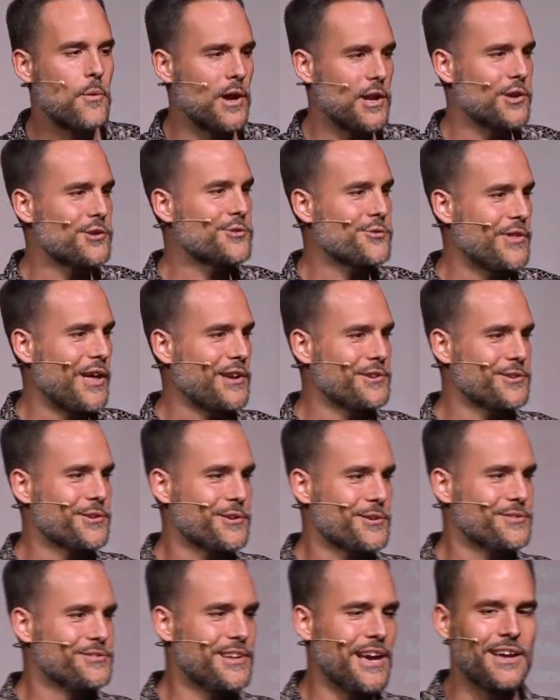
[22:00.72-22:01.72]
way to do that
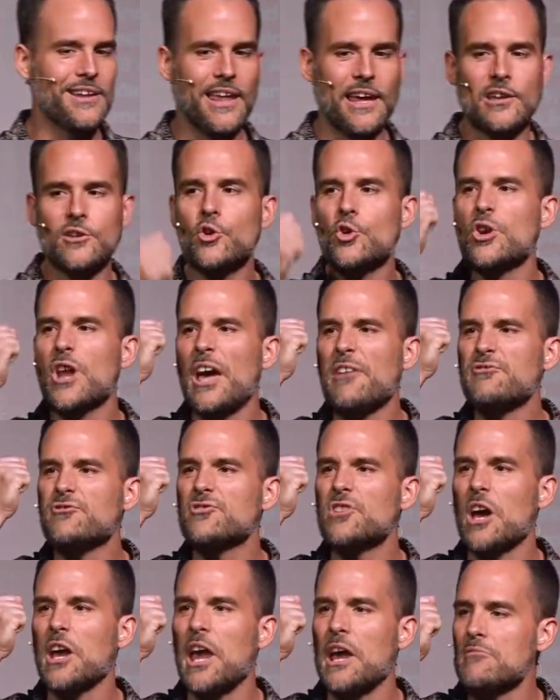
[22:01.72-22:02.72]
too. Not like your life
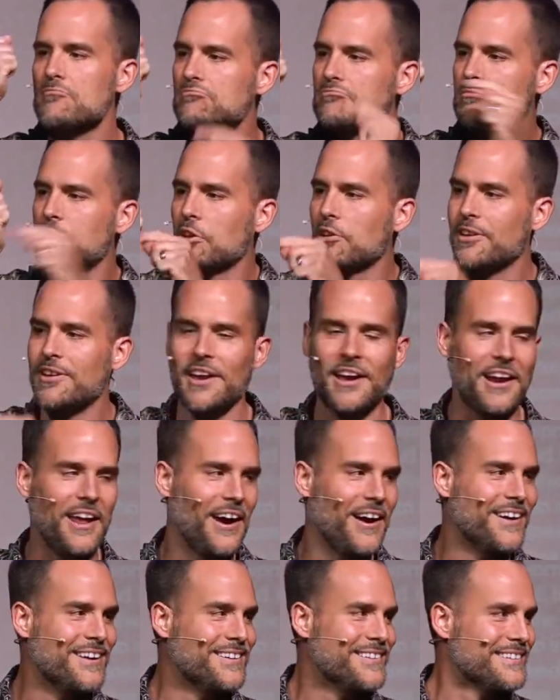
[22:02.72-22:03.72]
sucking, you know.
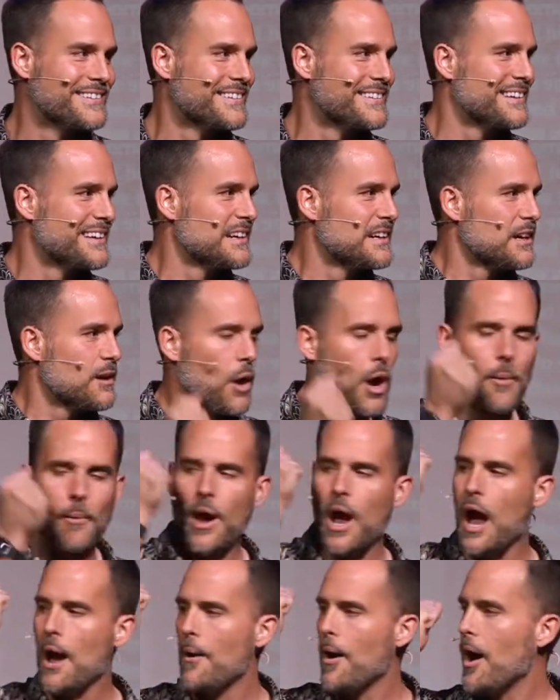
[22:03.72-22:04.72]

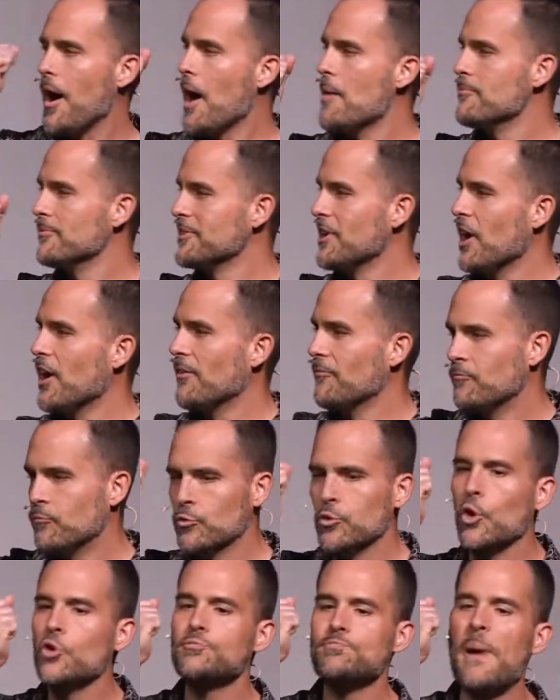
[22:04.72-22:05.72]
I'm, y'all,
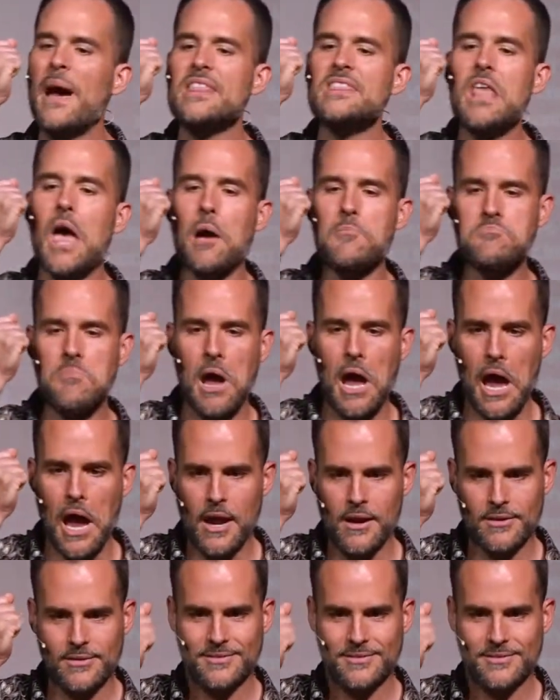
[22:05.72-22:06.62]
lose my number.